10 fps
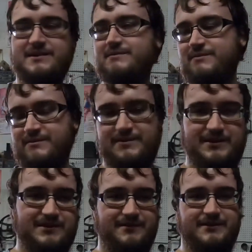And,
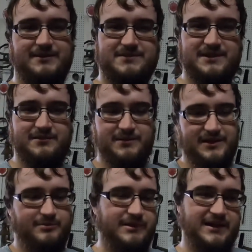you know, them standing by
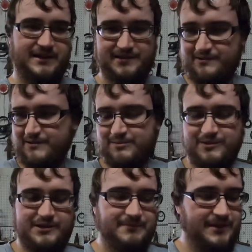the product and hooking
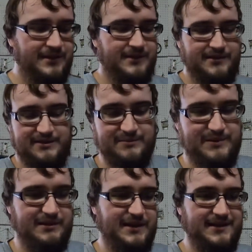me up, that
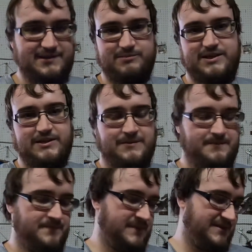meant a lot to me.
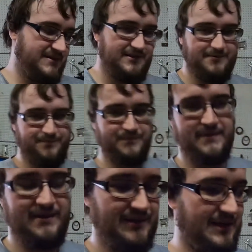So
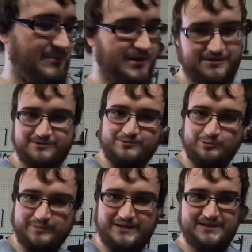I bought a new
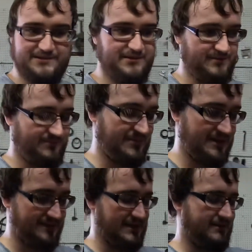toolbox because
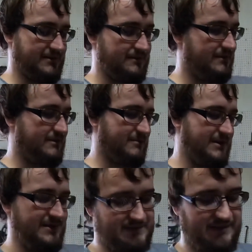I was outgrowing all
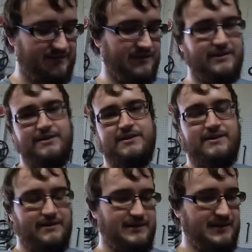my stuff,
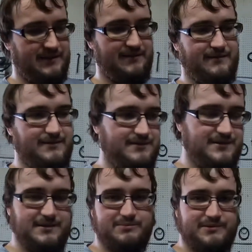and it was
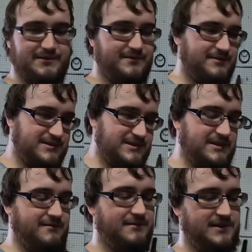to the point where it was just
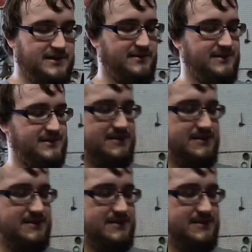getting ridiculous.